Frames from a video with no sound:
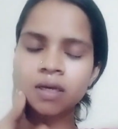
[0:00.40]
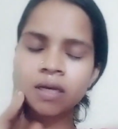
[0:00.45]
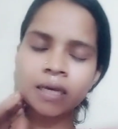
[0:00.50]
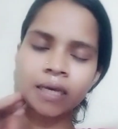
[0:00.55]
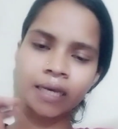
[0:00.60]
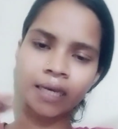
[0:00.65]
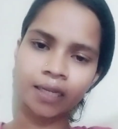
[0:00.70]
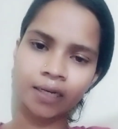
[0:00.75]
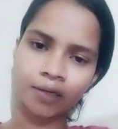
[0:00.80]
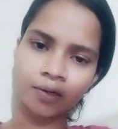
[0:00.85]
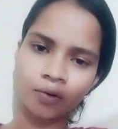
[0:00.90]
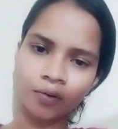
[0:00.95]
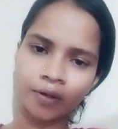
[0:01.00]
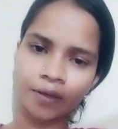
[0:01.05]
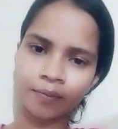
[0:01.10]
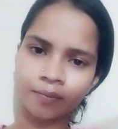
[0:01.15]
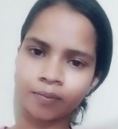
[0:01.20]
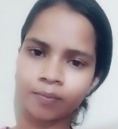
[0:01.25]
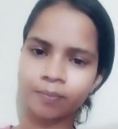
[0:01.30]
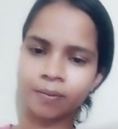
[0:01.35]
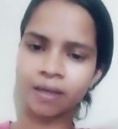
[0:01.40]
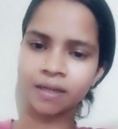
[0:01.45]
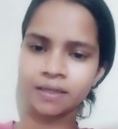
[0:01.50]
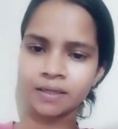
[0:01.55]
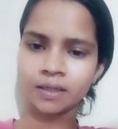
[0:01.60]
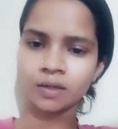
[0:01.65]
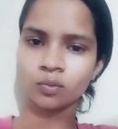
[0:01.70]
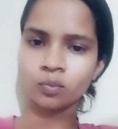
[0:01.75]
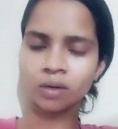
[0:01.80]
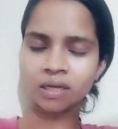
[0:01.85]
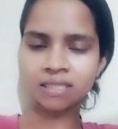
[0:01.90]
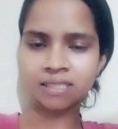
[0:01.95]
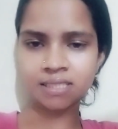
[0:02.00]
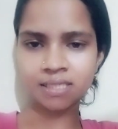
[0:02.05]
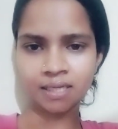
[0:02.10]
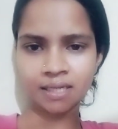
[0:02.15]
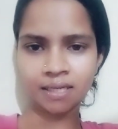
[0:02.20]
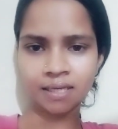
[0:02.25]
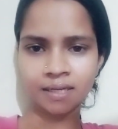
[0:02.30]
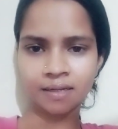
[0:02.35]
Hello everybody, once
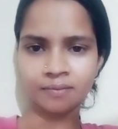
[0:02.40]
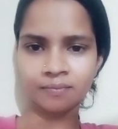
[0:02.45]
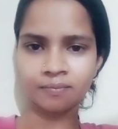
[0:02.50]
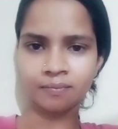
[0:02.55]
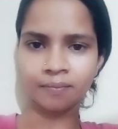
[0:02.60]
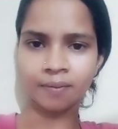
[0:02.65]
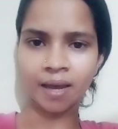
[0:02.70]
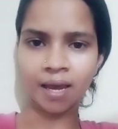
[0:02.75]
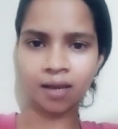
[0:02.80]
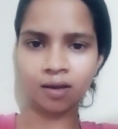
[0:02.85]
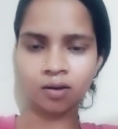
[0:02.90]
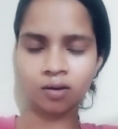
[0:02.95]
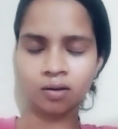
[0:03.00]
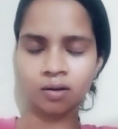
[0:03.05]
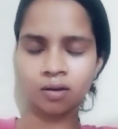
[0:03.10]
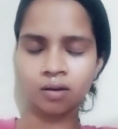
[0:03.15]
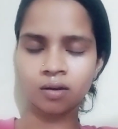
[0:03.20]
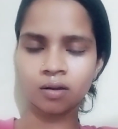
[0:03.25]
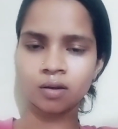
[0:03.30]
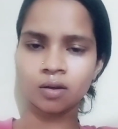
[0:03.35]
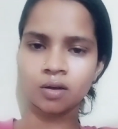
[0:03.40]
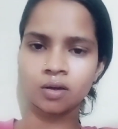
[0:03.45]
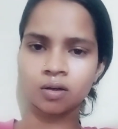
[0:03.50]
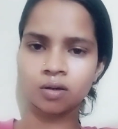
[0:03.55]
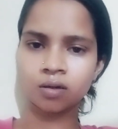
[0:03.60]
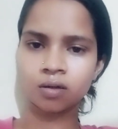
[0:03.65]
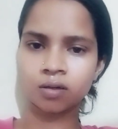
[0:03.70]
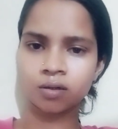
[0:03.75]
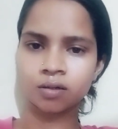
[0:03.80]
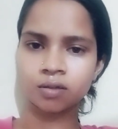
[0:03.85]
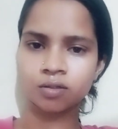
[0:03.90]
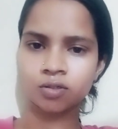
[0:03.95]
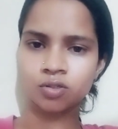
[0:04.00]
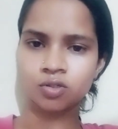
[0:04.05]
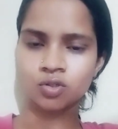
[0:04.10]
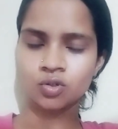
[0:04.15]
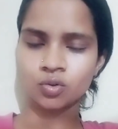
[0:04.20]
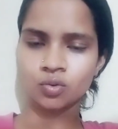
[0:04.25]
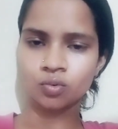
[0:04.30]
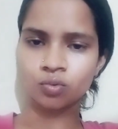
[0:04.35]
again I'm back
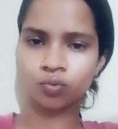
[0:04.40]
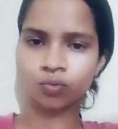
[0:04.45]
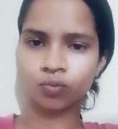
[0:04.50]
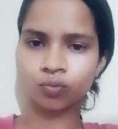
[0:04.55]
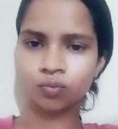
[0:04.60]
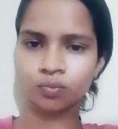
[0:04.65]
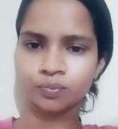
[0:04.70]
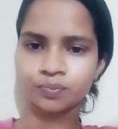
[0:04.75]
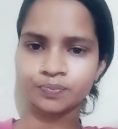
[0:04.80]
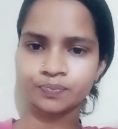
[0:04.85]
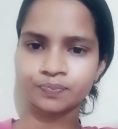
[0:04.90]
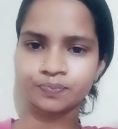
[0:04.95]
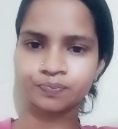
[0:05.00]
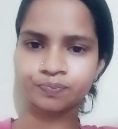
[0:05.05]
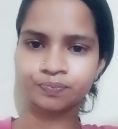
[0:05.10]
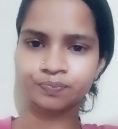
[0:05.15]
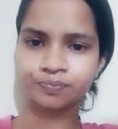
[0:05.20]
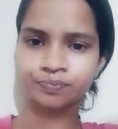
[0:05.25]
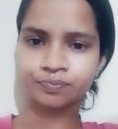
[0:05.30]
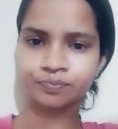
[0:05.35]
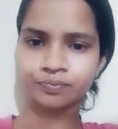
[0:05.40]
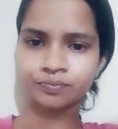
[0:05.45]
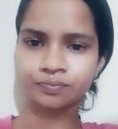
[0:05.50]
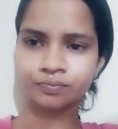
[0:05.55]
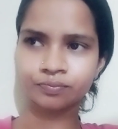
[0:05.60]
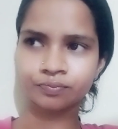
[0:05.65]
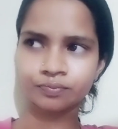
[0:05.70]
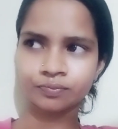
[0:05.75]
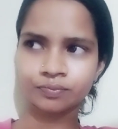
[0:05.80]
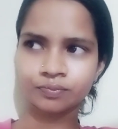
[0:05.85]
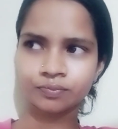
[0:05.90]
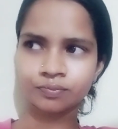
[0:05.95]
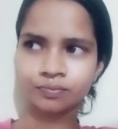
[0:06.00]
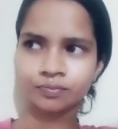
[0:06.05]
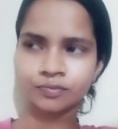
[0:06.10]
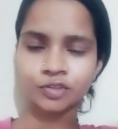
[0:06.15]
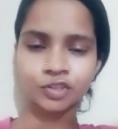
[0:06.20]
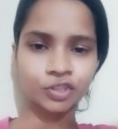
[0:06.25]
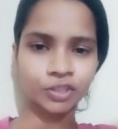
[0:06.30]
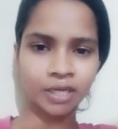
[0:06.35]
to
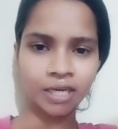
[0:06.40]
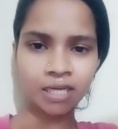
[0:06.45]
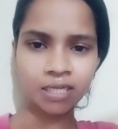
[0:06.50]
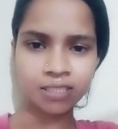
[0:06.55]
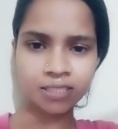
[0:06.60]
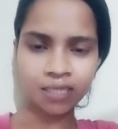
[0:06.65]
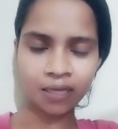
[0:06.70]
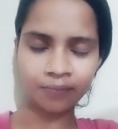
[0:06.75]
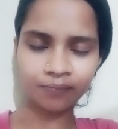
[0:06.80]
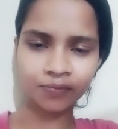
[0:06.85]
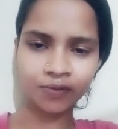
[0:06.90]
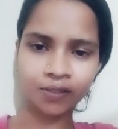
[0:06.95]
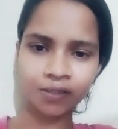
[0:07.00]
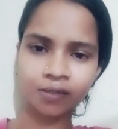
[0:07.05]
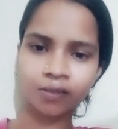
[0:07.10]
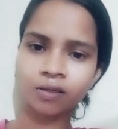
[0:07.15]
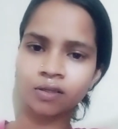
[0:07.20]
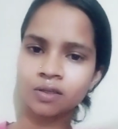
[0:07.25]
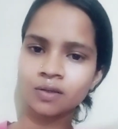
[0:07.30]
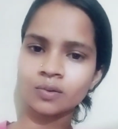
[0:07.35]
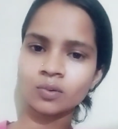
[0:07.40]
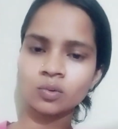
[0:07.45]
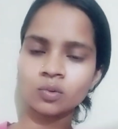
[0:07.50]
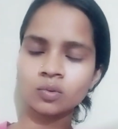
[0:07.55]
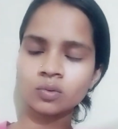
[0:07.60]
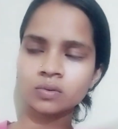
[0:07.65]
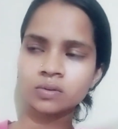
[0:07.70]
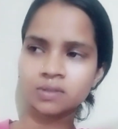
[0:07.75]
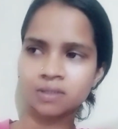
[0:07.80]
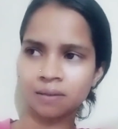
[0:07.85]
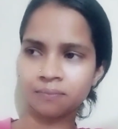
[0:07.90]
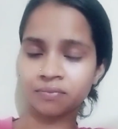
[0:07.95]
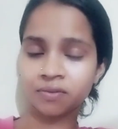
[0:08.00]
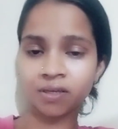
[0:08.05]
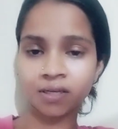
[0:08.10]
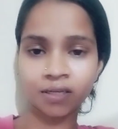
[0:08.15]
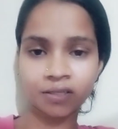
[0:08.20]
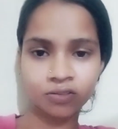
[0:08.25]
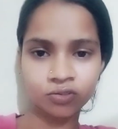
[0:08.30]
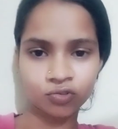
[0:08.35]
share something new,
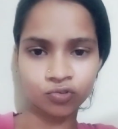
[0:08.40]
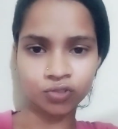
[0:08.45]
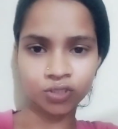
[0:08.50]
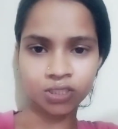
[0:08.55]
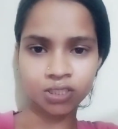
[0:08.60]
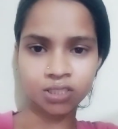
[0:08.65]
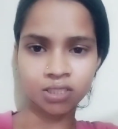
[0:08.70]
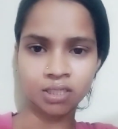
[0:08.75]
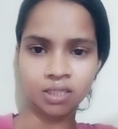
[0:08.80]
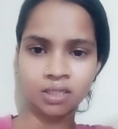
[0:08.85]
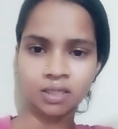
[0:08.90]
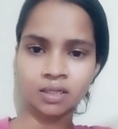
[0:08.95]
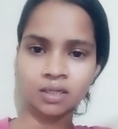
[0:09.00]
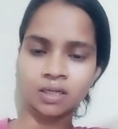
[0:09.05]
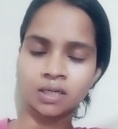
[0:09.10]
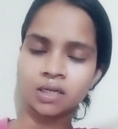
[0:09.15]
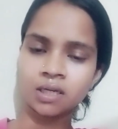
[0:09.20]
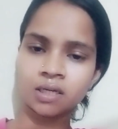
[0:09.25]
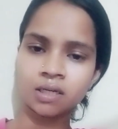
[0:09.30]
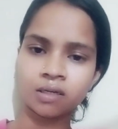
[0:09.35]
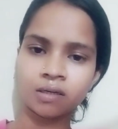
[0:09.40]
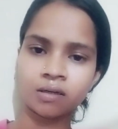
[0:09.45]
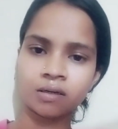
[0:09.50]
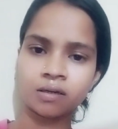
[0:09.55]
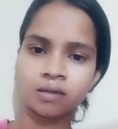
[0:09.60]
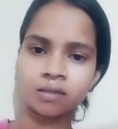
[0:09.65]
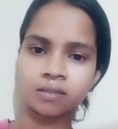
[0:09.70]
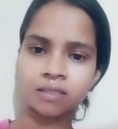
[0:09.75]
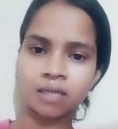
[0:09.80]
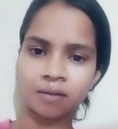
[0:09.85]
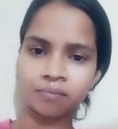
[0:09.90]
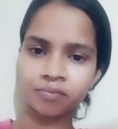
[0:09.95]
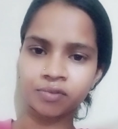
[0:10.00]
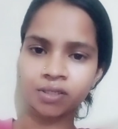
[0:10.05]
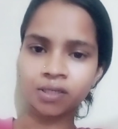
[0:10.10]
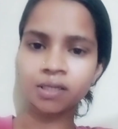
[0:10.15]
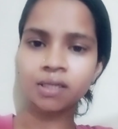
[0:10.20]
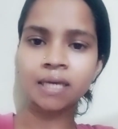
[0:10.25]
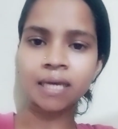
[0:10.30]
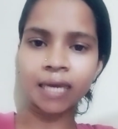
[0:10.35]
something interesting,
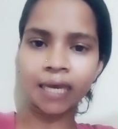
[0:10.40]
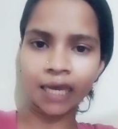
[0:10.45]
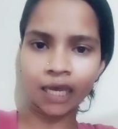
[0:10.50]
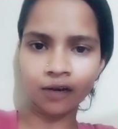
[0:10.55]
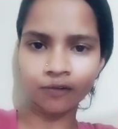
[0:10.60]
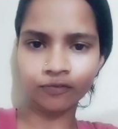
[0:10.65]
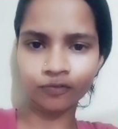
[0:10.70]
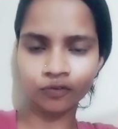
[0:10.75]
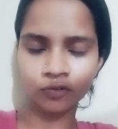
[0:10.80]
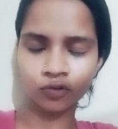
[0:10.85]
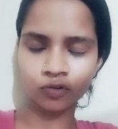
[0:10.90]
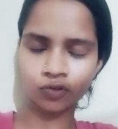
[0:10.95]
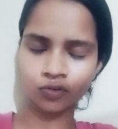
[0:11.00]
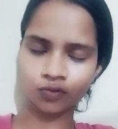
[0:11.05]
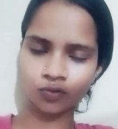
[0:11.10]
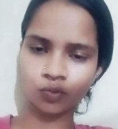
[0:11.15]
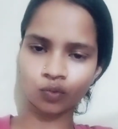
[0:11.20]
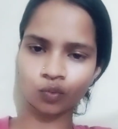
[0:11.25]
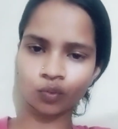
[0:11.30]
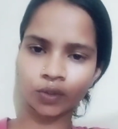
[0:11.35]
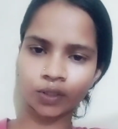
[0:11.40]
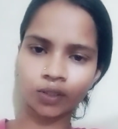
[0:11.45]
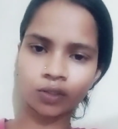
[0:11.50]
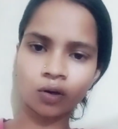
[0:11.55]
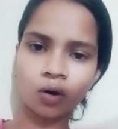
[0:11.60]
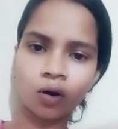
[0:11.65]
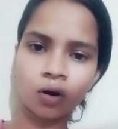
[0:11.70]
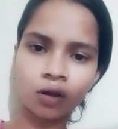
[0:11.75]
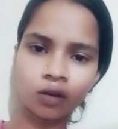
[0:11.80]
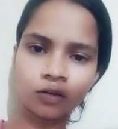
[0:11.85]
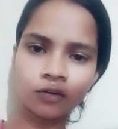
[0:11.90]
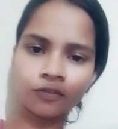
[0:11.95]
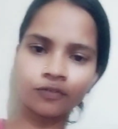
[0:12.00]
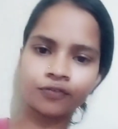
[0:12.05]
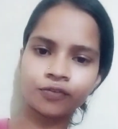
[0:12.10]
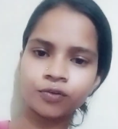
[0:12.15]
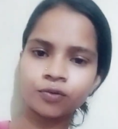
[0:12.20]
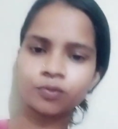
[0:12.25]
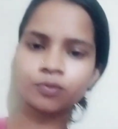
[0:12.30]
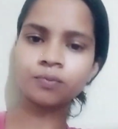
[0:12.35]
something helpful with all
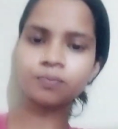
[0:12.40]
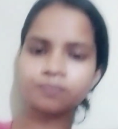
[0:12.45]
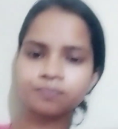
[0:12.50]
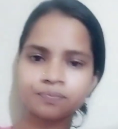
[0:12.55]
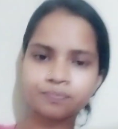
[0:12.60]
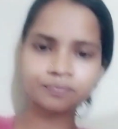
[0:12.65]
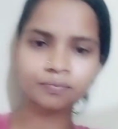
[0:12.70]
of you.